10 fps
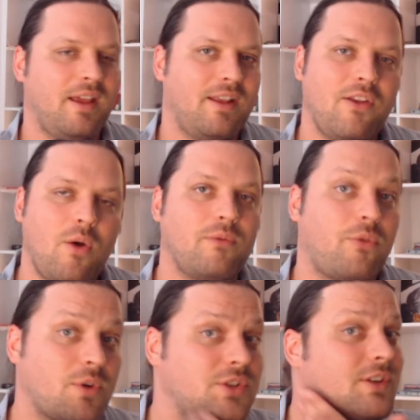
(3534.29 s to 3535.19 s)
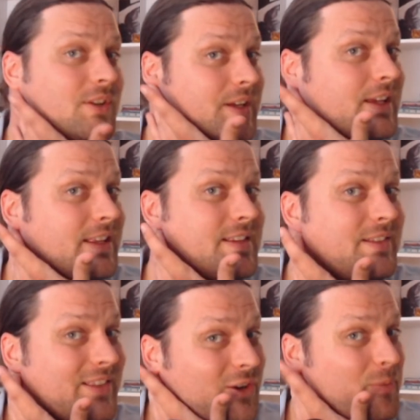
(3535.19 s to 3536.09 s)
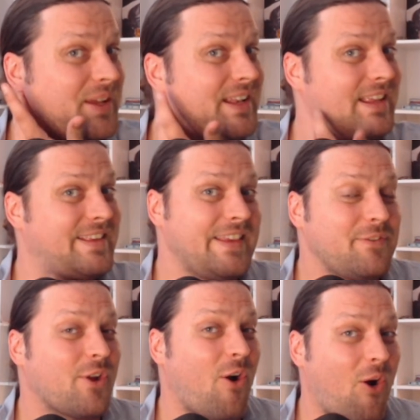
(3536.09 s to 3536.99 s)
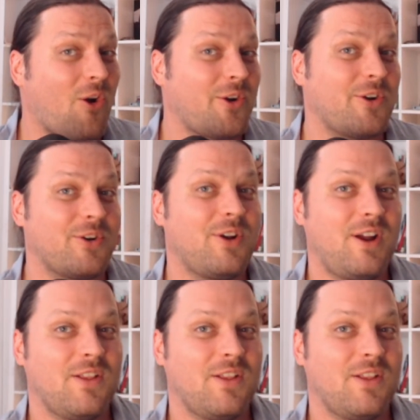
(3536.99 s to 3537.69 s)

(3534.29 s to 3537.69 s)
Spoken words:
No, unfortunately, it's even harder